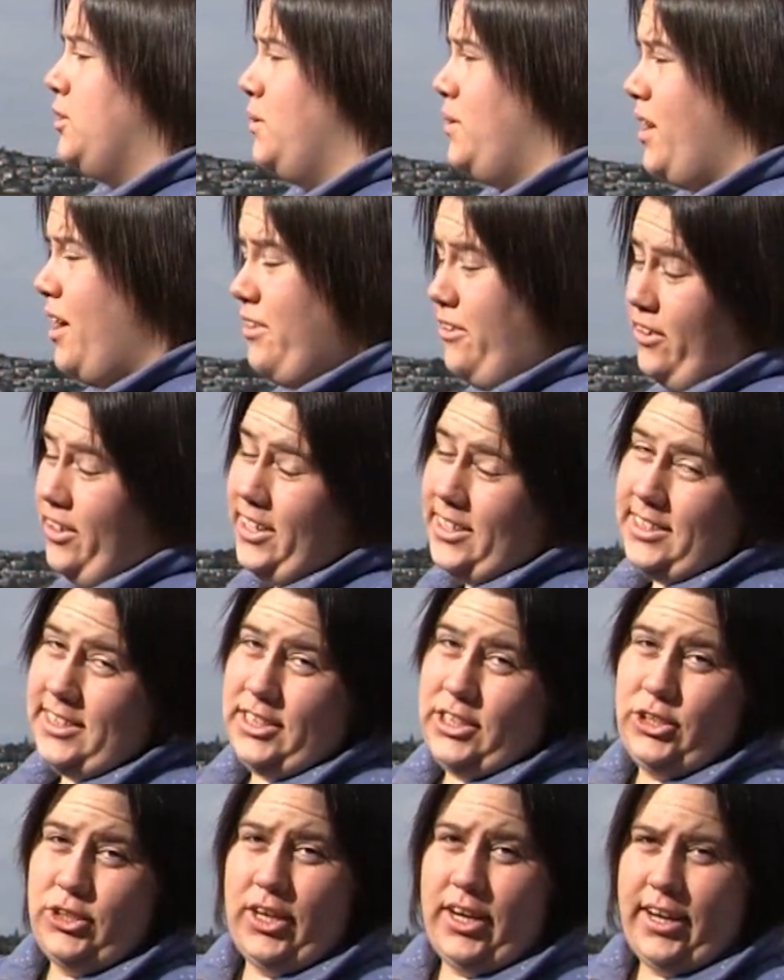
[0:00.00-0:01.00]
So another
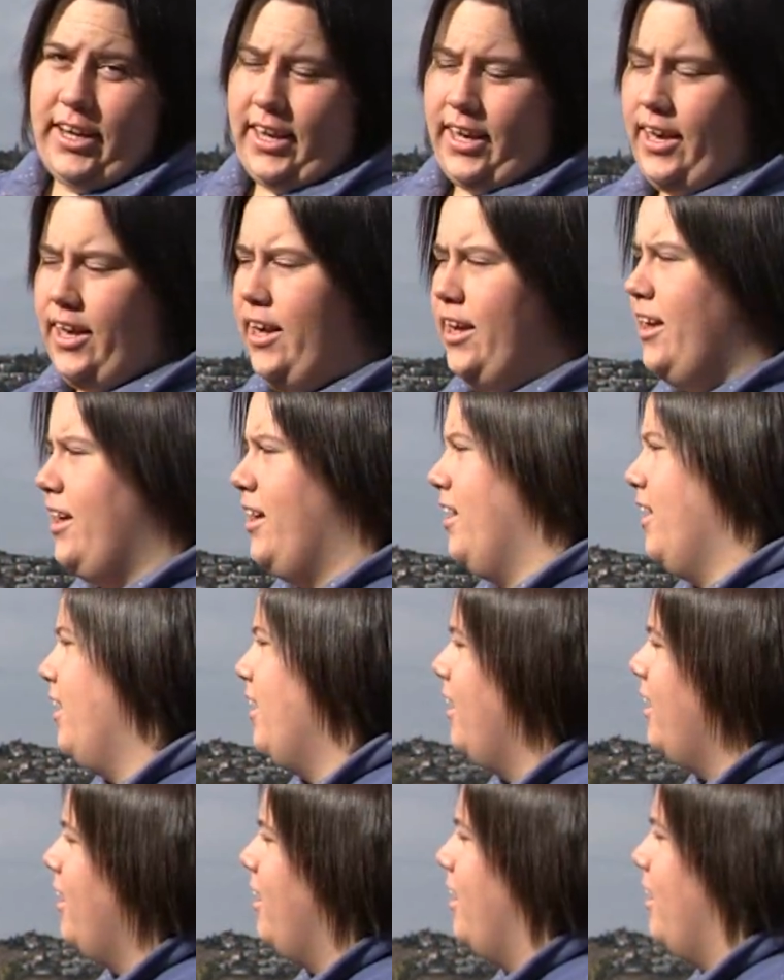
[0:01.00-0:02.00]
easy trick
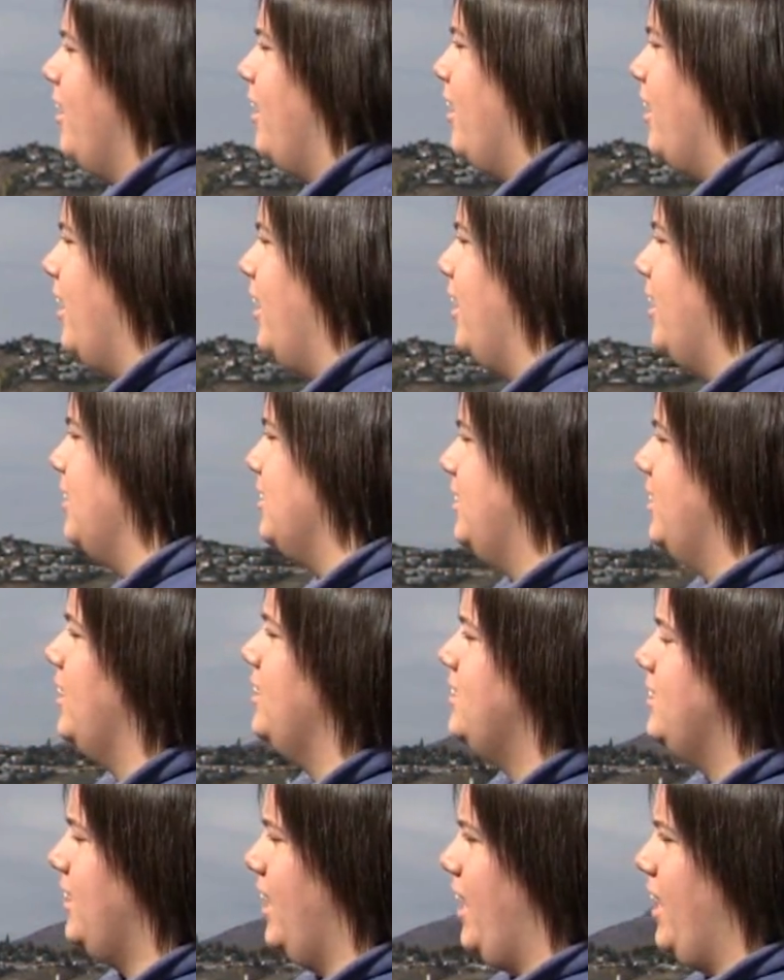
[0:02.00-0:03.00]
is
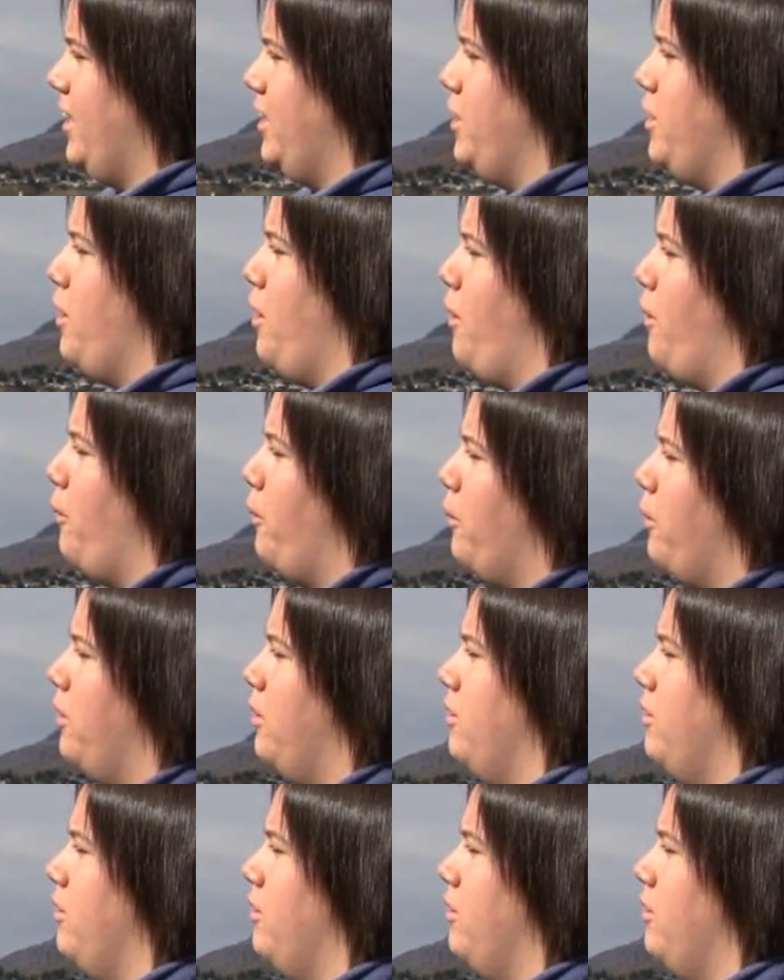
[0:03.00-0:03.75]
saying no.